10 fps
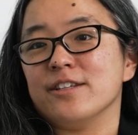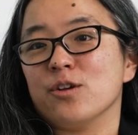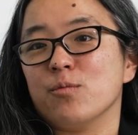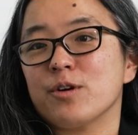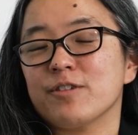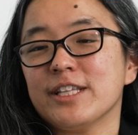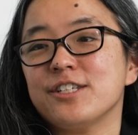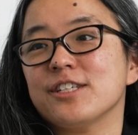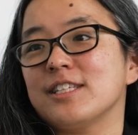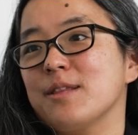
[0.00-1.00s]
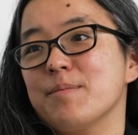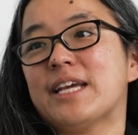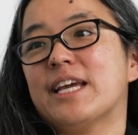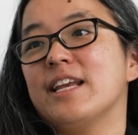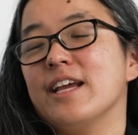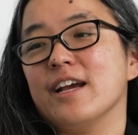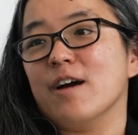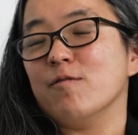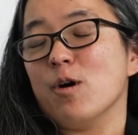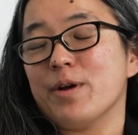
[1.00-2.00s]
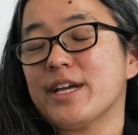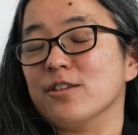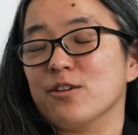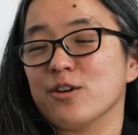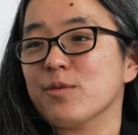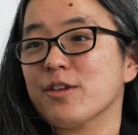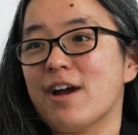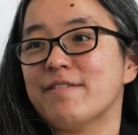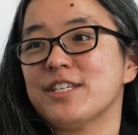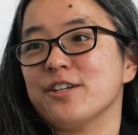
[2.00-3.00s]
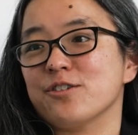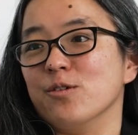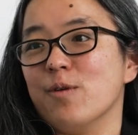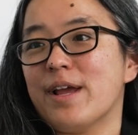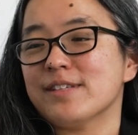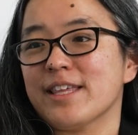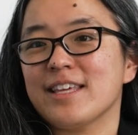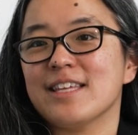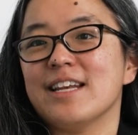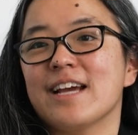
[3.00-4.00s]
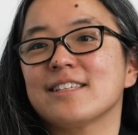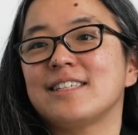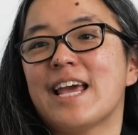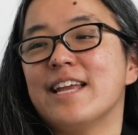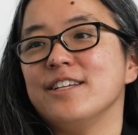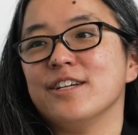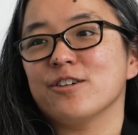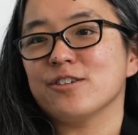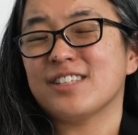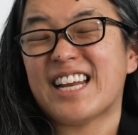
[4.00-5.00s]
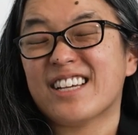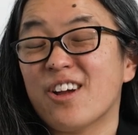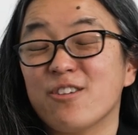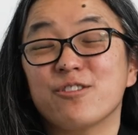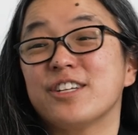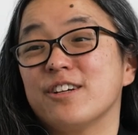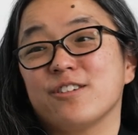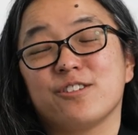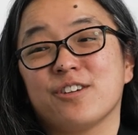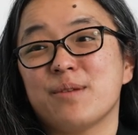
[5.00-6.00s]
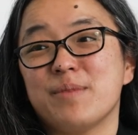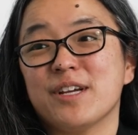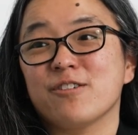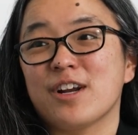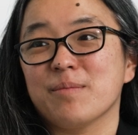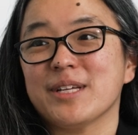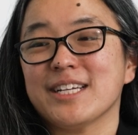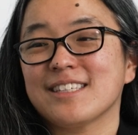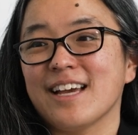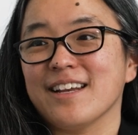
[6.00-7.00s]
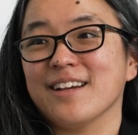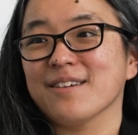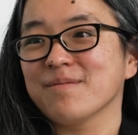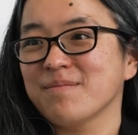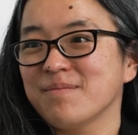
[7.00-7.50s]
And so we're really just at the beginning of what we can learn with gravitational waves. I think the next 10 years, the next 100 years are going to be incredibly exciting.